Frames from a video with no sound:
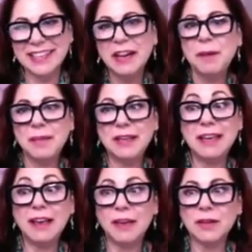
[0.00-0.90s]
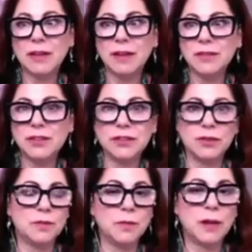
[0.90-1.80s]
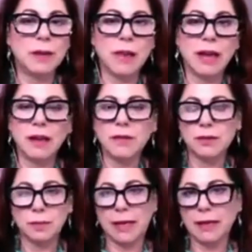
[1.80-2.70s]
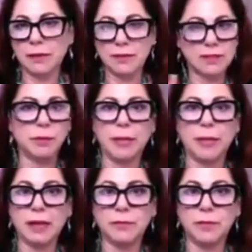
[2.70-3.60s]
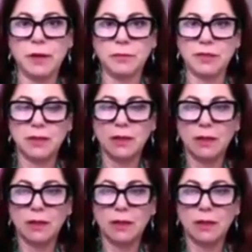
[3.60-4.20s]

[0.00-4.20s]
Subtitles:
But yeah, I would love to do it framed. I love those simple black frames,